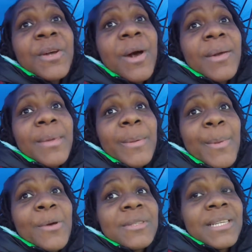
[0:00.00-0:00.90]
so I'll keep you
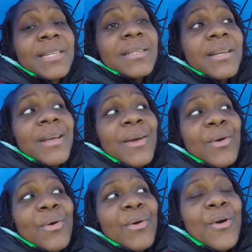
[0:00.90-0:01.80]
posted
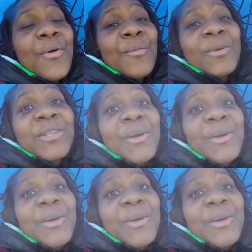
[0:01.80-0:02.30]
of what's